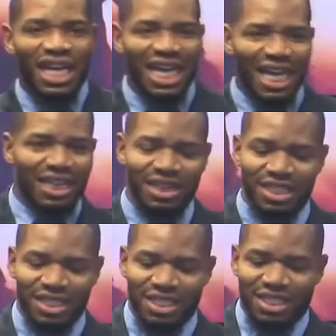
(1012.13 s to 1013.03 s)

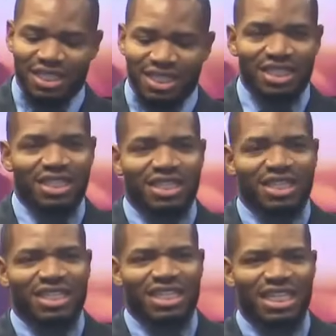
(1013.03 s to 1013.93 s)
And
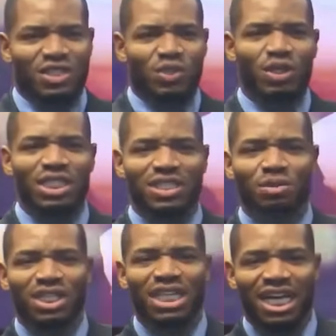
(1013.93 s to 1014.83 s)
he told his
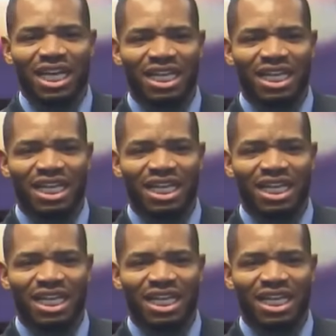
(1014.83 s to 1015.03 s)
mother,